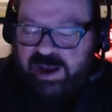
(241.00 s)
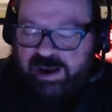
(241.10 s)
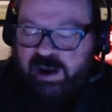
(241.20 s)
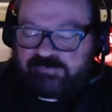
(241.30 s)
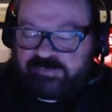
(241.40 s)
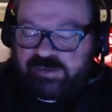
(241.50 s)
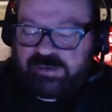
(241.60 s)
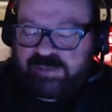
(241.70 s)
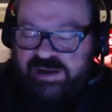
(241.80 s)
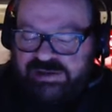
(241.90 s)
I
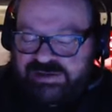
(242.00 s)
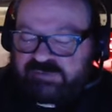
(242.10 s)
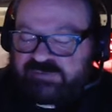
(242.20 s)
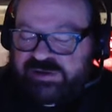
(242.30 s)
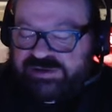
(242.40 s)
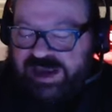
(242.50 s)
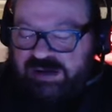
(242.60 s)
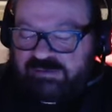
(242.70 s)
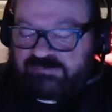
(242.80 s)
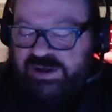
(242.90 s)
offer myself in
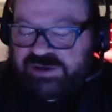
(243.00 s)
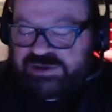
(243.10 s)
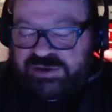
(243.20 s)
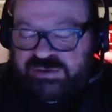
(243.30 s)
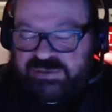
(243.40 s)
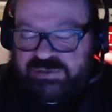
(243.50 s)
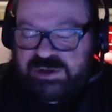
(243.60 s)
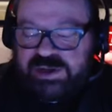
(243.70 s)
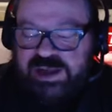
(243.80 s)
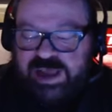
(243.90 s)
sacrifice to you
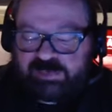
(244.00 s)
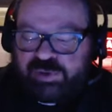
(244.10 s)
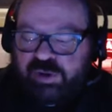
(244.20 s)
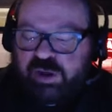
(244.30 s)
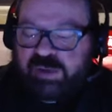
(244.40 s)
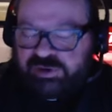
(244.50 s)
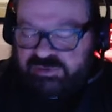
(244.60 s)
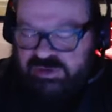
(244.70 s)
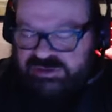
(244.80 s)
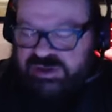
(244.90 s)
and put all my
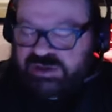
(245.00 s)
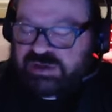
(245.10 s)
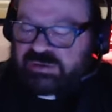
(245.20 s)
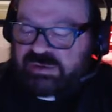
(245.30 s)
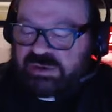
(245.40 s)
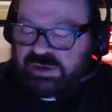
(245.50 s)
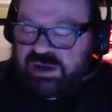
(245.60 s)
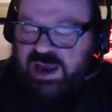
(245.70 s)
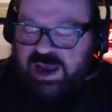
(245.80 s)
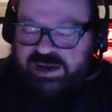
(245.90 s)
trust in you.
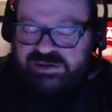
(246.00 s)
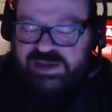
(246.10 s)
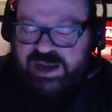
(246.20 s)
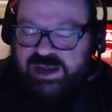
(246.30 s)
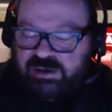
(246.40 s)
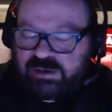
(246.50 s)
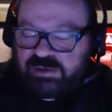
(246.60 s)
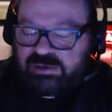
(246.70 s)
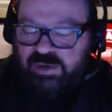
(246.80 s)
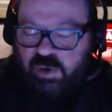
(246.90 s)
I
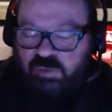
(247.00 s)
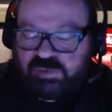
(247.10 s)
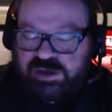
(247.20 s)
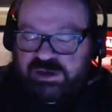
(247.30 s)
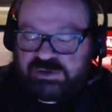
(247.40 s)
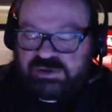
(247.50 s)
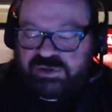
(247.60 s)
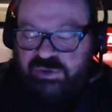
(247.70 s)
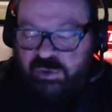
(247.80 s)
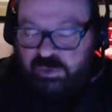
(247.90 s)
desire only to
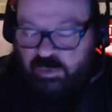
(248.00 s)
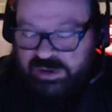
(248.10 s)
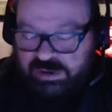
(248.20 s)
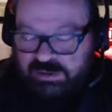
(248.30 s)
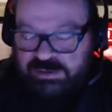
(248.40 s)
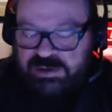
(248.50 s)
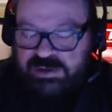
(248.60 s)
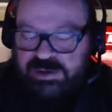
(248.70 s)
do your will.